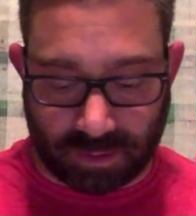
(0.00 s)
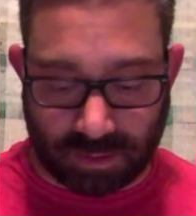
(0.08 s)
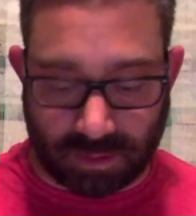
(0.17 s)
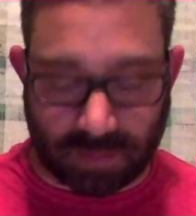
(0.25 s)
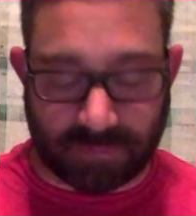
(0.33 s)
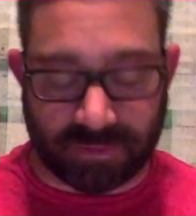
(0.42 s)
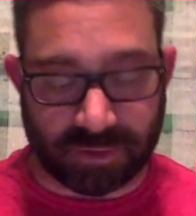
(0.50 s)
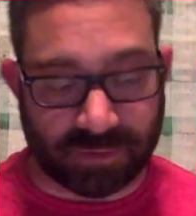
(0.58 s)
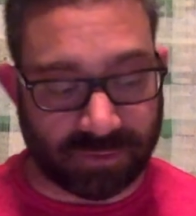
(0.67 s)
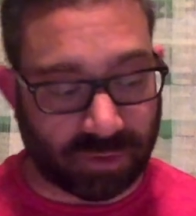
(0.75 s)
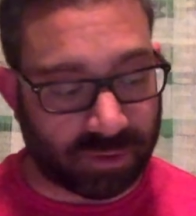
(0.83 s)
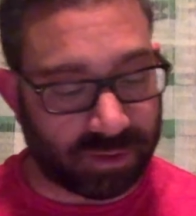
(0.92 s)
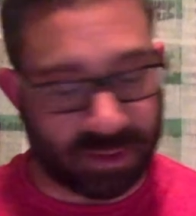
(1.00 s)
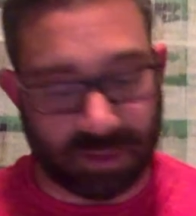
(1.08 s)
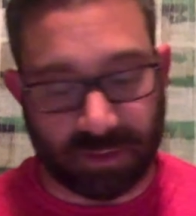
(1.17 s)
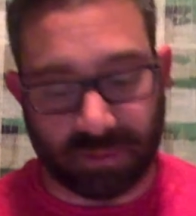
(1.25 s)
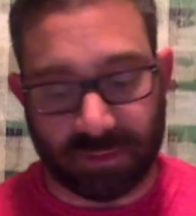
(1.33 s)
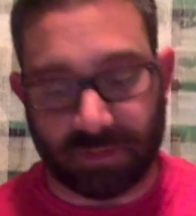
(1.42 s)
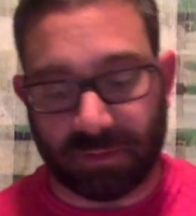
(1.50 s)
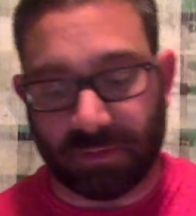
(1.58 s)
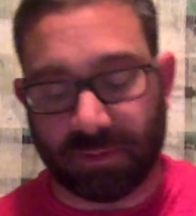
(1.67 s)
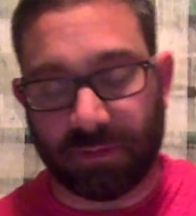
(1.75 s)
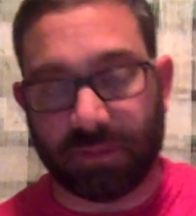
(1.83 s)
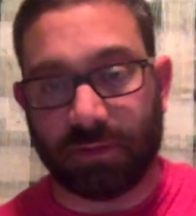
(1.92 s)
First of all, he
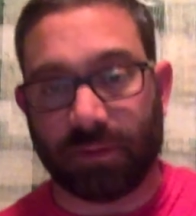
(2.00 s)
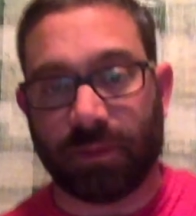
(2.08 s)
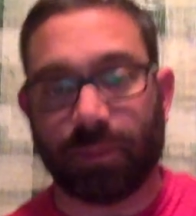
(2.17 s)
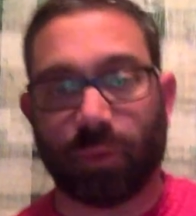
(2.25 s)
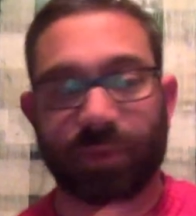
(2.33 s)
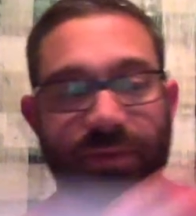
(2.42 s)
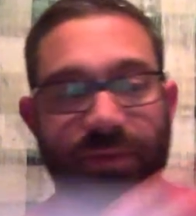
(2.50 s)
points us